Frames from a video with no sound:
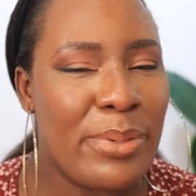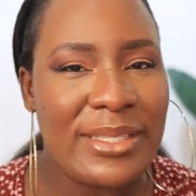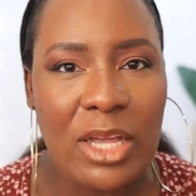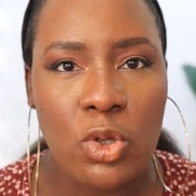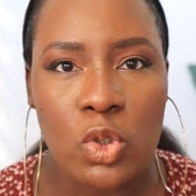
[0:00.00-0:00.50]

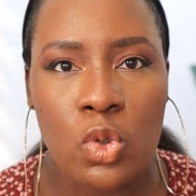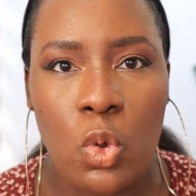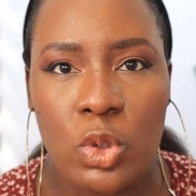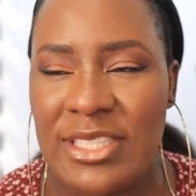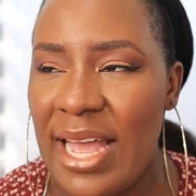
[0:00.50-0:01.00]
break down your
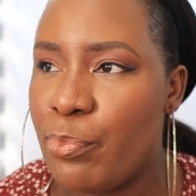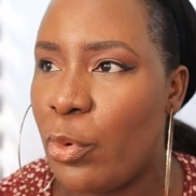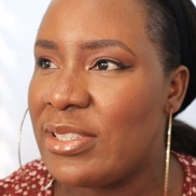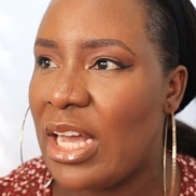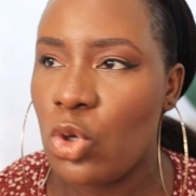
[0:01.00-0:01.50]
school? Did I
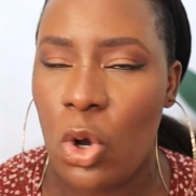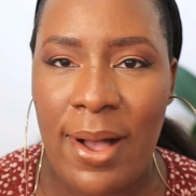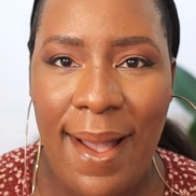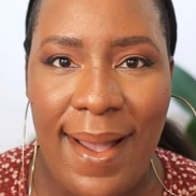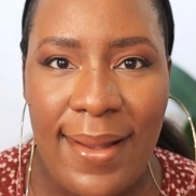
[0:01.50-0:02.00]
burn down your
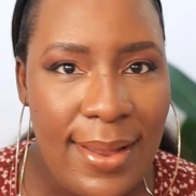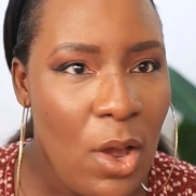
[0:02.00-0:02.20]
car?